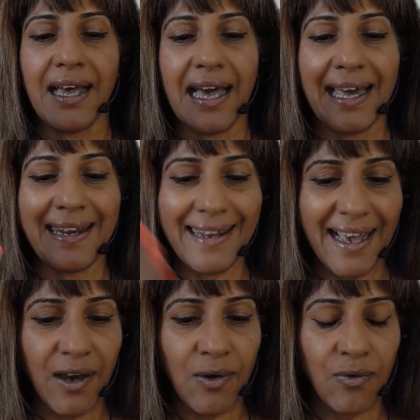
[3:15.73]
And
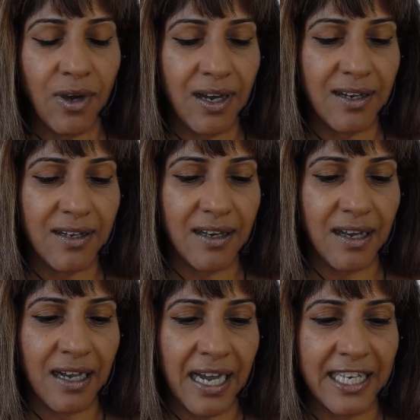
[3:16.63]
now
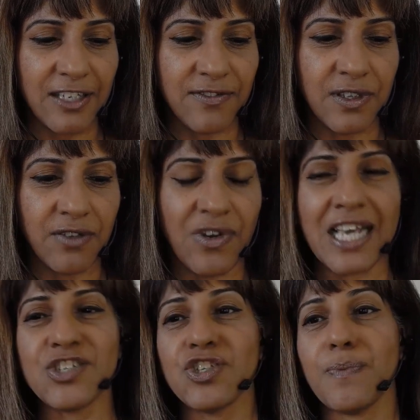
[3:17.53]
kind of the
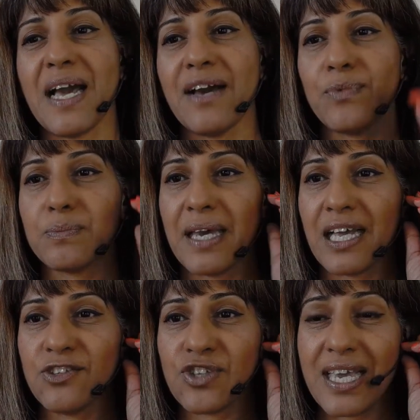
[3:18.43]
relationship I have with my
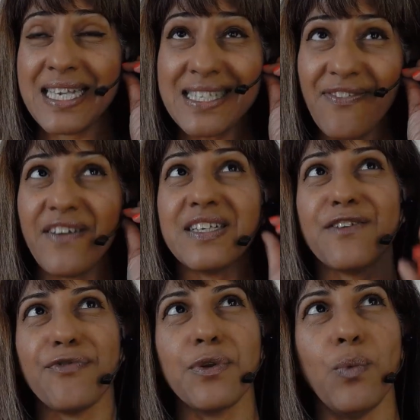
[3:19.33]
culture is a very
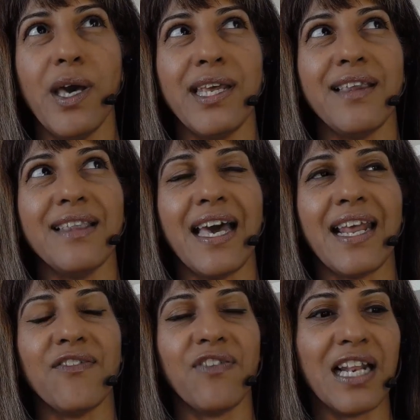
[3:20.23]
different one, in that
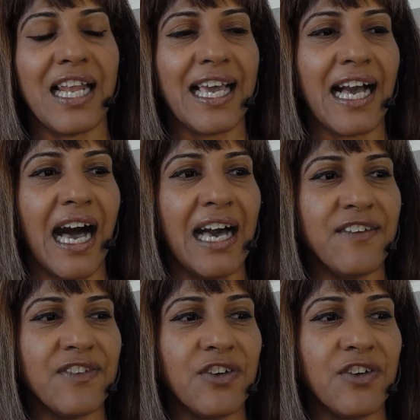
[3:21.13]
I feel like I've